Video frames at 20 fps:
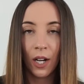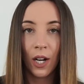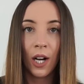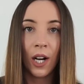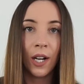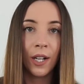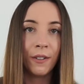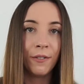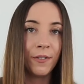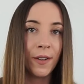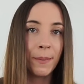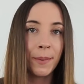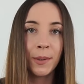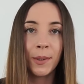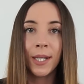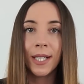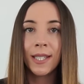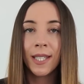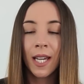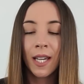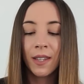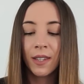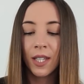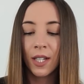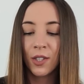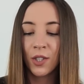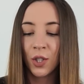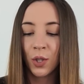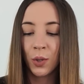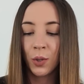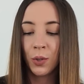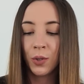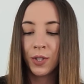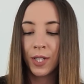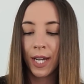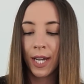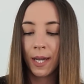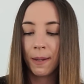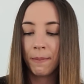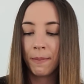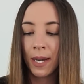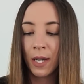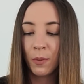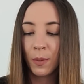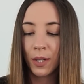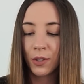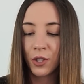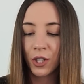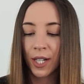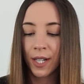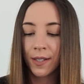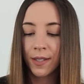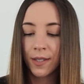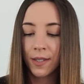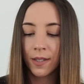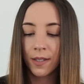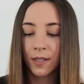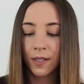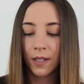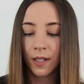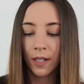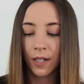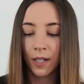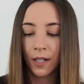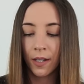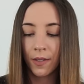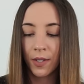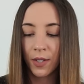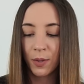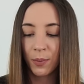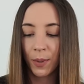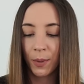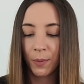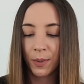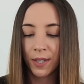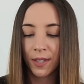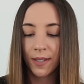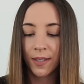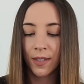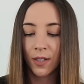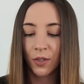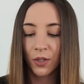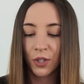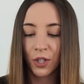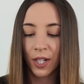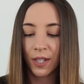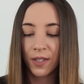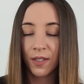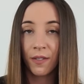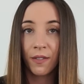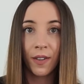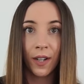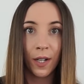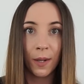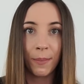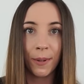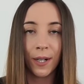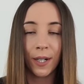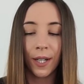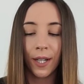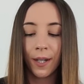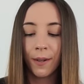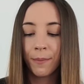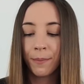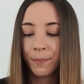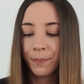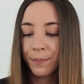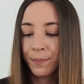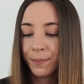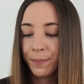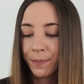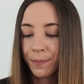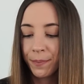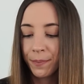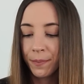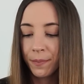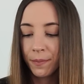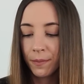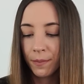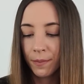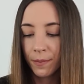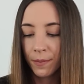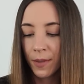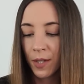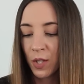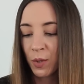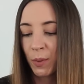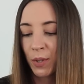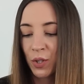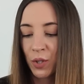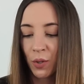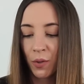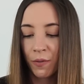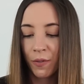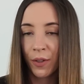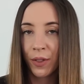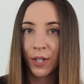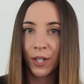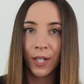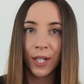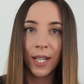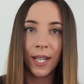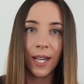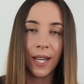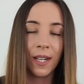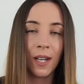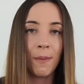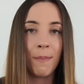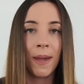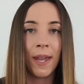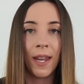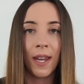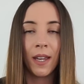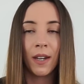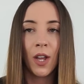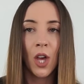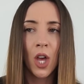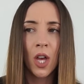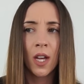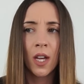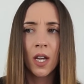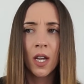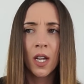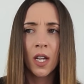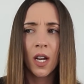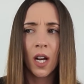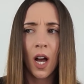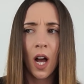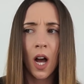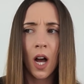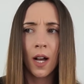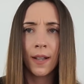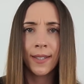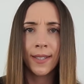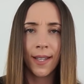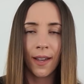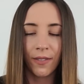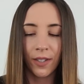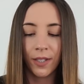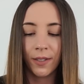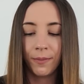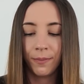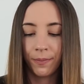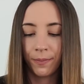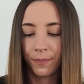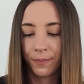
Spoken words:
On February 10th, I sold a Madewell dress. This one was a silk dress, very pretty. This one sold for $30 and I paid $7.